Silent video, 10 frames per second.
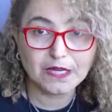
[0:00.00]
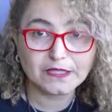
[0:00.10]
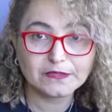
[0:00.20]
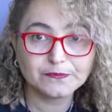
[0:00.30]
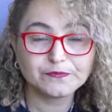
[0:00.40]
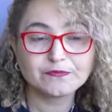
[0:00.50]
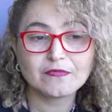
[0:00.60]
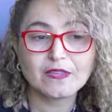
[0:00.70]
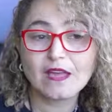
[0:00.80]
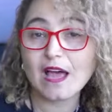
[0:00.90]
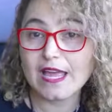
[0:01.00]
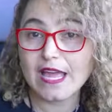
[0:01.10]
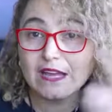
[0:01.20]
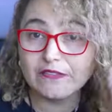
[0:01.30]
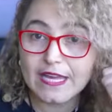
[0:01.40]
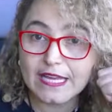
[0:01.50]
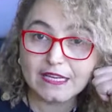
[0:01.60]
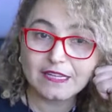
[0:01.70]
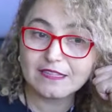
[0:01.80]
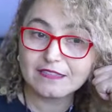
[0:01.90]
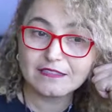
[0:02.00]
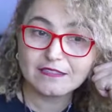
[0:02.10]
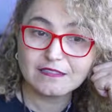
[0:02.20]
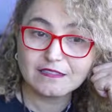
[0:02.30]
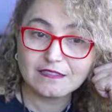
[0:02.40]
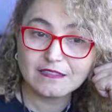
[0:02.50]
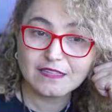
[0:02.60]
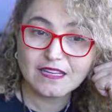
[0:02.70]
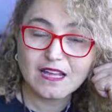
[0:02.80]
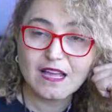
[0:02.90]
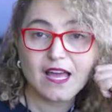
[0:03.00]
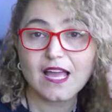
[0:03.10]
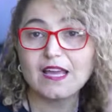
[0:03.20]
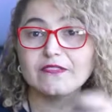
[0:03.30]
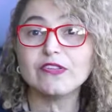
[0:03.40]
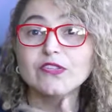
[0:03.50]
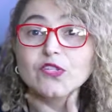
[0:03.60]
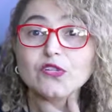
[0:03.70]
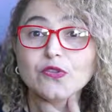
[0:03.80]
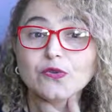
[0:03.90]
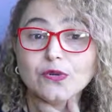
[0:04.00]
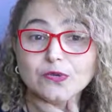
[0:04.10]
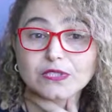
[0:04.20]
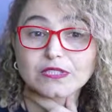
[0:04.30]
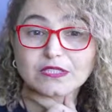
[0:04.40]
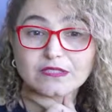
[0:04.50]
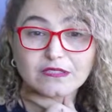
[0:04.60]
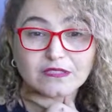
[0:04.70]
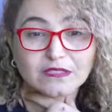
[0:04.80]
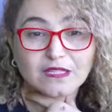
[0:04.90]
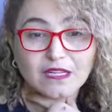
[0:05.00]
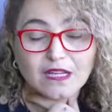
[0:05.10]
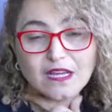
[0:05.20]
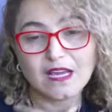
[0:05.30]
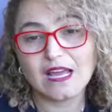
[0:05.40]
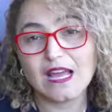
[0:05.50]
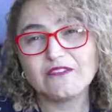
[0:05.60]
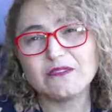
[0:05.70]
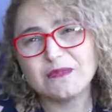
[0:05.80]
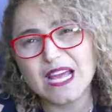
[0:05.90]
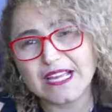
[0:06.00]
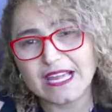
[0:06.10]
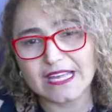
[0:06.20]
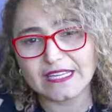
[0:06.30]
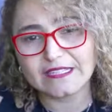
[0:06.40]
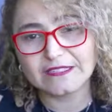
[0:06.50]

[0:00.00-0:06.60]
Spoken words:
But I have a headache, I have a sore throat, I have a backache,